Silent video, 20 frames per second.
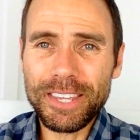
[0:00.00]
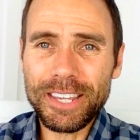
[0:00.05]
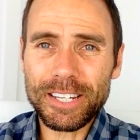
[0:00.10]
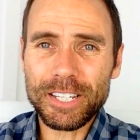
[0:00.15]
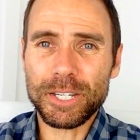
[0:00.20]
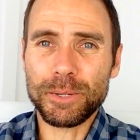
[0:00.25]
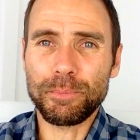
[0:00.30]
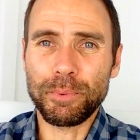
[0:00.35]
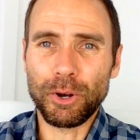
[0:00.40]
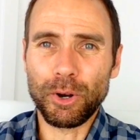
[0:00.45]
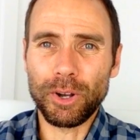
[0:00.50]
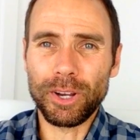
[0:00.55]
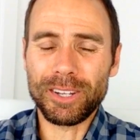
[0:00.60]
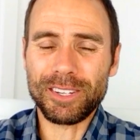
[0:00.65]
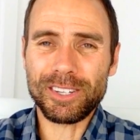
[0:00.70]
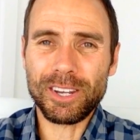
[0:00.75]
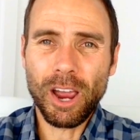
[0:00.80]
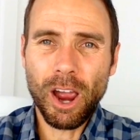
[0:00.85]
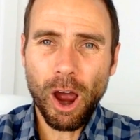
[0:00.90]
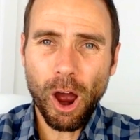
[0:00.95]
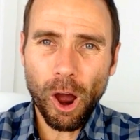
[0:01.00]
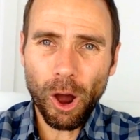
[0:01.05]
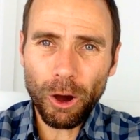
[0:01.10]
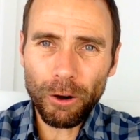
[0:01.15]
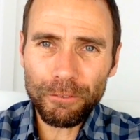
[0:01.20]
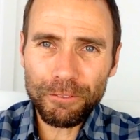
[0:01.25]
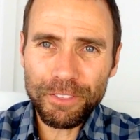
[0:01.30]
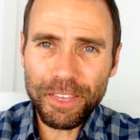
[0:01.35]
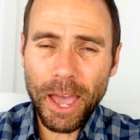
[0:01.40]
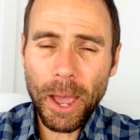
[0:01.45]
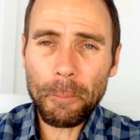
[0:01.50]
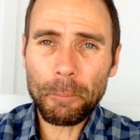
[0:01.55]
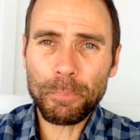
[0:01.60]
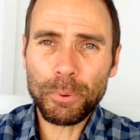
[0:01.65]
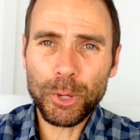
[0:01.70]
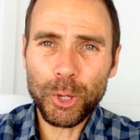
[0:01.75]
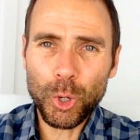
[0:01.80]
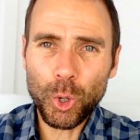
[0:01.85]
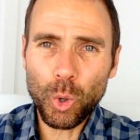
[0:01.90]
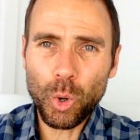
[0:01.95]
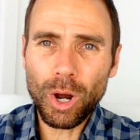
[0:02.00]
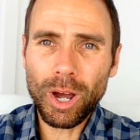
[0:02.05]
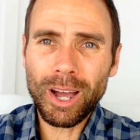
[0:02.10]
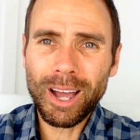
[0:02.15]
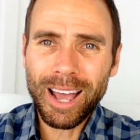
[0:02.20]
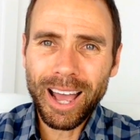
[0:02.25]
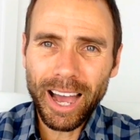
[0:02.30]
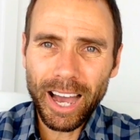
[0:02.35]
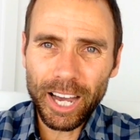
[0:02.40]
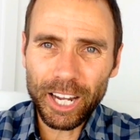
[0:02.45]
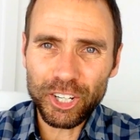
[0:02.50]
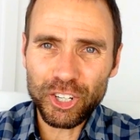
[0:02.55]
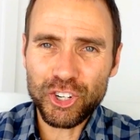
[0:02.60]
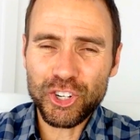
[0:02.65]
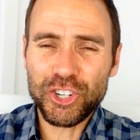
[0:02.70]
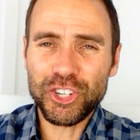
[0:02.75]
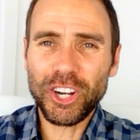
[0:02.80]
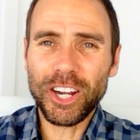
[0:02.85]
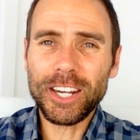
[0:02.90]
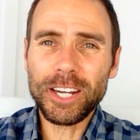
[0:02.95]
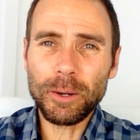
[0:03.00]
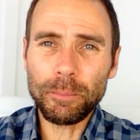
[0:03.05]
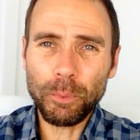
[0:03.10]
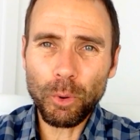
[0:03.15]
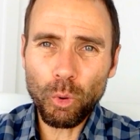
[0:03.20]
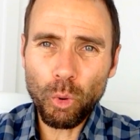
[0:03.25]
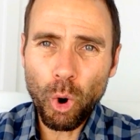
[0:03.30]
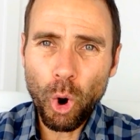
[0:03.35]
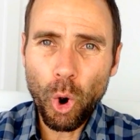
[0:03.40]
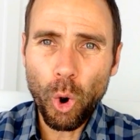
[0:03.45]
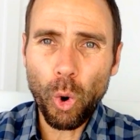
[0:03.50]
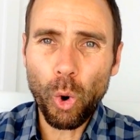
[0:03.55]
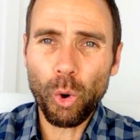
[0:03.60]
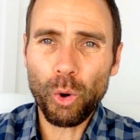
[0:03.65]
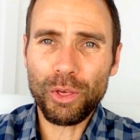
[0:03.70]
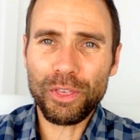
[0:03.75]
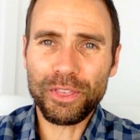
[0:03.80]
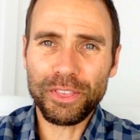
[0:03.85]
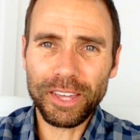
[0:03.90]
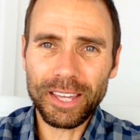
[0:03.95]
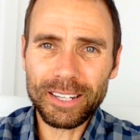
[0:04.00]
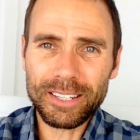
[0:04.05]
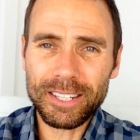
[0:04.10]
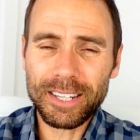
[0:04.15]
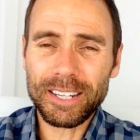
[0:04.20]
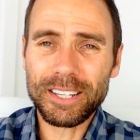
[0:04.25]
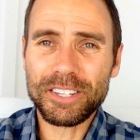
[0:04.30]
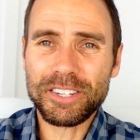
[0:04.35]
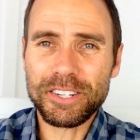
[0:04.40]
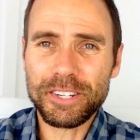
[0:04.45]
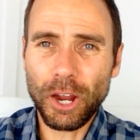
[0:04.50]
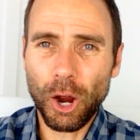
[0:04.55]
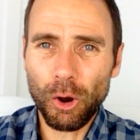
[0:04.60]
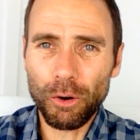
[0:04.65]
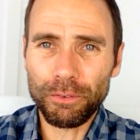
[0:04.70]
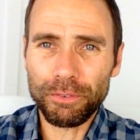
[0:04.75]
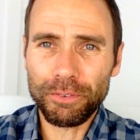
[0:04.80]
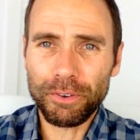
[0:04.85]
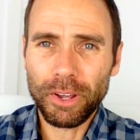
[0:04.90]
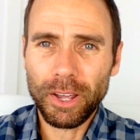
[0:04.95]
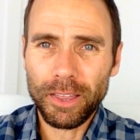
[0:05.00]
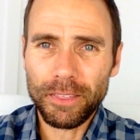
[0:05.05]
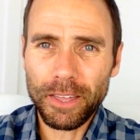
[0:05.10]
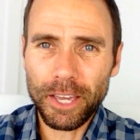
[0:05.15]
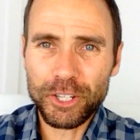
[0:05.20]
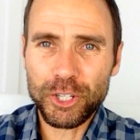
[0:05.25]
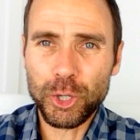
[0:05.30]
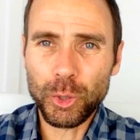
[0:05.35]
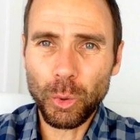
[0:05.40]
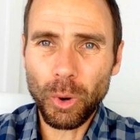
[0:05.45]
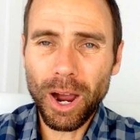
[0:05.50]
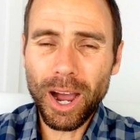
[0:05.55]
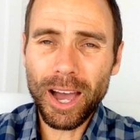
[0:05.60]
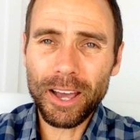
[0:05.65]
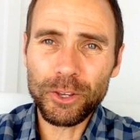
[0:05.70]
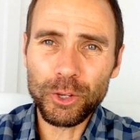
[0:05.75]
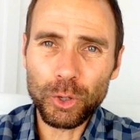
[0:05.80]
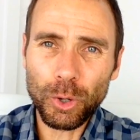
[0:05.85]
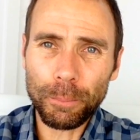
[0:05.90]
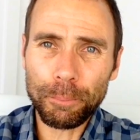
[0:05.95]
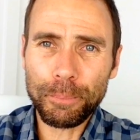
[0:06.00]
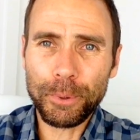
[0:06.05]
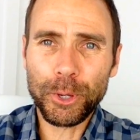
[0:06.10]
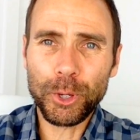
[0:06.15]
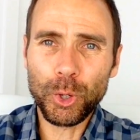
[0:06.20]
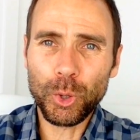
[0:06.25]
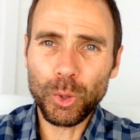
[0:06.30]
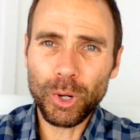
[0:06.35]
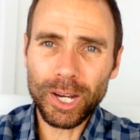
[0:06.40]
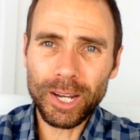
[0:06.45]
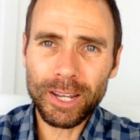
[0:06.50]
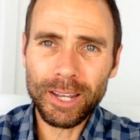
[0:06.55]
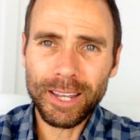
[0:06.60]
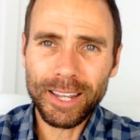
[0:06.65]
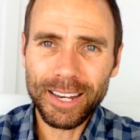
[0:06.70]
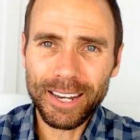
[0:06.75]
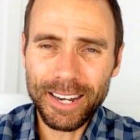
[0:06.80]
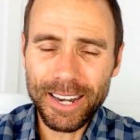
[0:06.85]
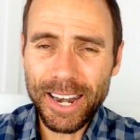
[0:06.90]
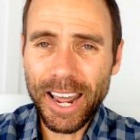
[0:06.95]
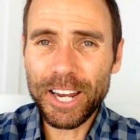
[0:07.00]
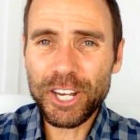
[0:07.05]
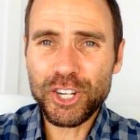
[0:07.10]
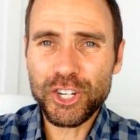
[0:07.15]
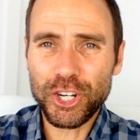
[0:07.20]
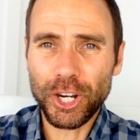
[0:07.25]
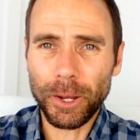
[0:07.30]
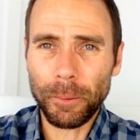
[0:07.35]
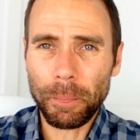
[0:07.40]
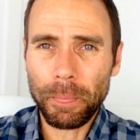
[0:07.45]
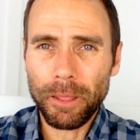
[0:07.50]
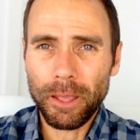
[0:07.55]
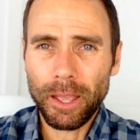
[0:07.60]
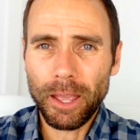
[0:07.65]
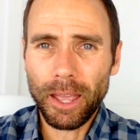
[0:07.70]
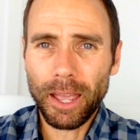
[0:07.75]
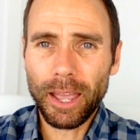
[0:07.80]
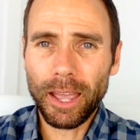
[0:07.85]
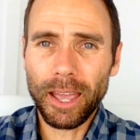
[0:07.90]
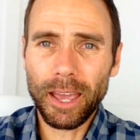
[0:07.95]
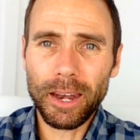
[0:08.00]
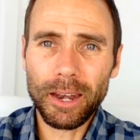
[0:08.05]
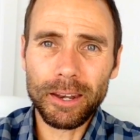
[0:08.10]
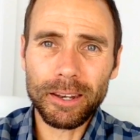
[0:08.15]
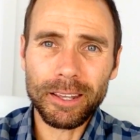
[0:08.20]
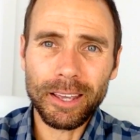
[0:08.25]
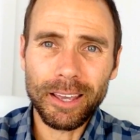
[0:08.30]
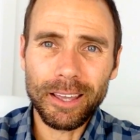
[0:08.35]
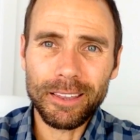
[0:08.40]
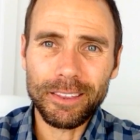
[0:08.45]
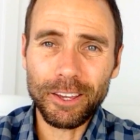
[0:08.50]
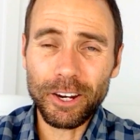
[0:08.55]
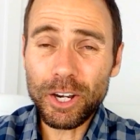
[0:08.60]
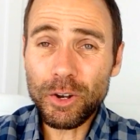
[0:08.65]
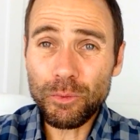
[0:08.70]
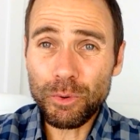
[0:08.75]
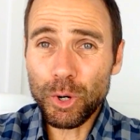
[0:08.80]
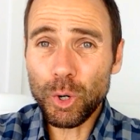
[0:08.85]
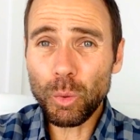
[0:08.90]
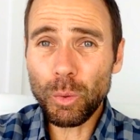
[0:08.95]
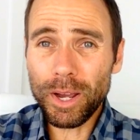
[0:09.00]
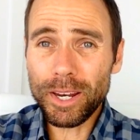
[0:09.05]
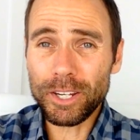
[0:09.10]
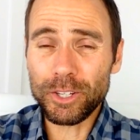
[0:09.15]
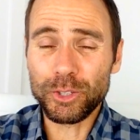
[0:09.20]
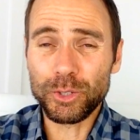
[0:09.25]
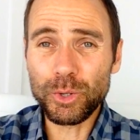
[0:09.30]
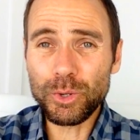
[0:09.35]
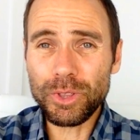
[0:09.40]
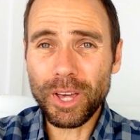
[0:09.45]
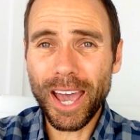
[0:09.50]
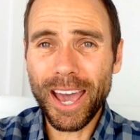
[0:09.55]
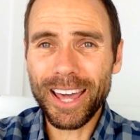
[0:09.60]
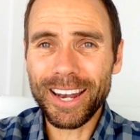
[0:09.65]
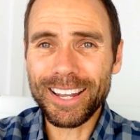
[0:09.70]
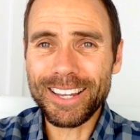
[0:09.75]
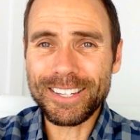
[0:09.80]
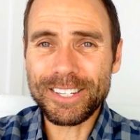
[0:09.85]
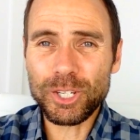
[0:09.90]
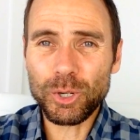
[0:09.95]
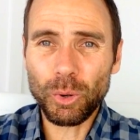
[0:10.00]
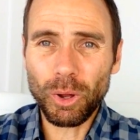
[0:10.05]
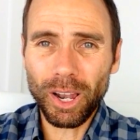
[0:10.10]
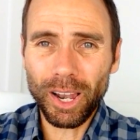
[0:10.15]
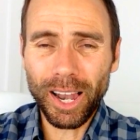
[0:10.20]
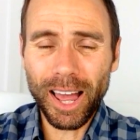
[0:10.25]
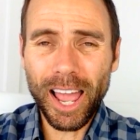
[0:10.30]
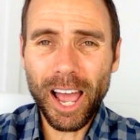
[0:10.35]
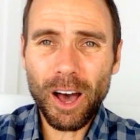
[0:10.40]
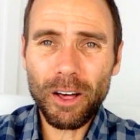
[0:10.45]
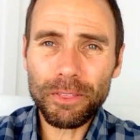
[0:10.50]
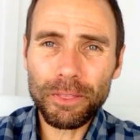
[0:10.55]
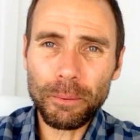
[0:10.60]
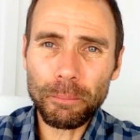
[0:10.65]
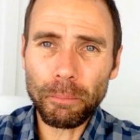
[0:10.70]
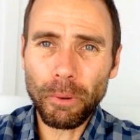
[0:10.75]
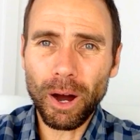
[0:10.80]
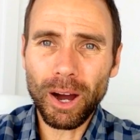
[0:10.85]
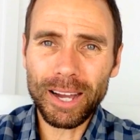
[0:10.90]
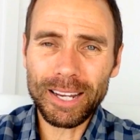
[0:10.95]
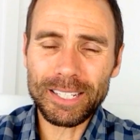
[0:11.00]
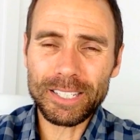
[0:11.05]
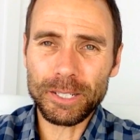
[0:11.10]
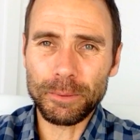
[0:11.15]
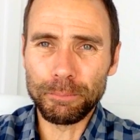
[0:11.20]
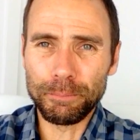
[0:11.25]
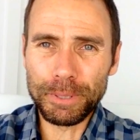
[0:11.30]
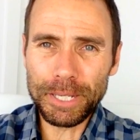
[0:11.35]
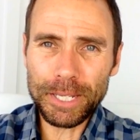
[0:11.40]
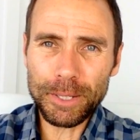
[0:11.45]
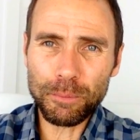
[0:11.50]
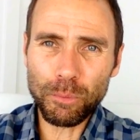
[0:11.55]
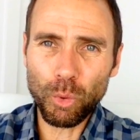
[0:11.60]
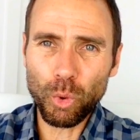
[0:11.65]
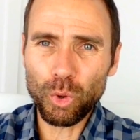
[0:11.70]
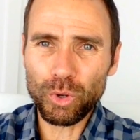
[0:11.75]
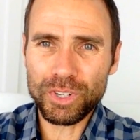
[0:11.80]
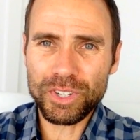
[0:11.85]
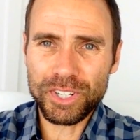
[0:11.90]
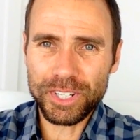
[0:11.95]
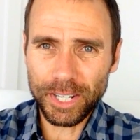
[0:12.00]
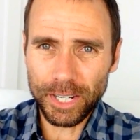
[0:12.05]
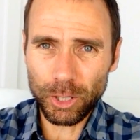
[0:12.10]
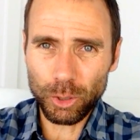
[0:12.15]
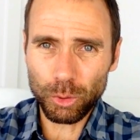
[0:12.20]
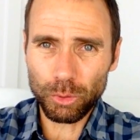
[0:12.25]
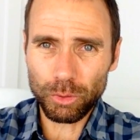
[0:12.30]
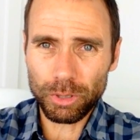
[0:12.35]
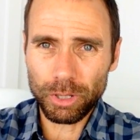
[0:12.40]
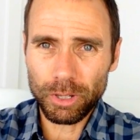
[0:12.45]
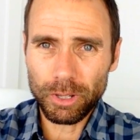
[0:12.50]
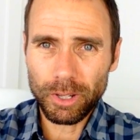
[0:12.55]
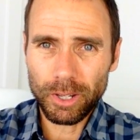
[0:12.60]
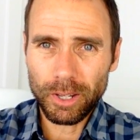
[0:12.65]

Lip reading: the experience of that pure, unshakable, authentic self that you are, your pure nature. And the only real way to do that is to allow the mind to be more settled,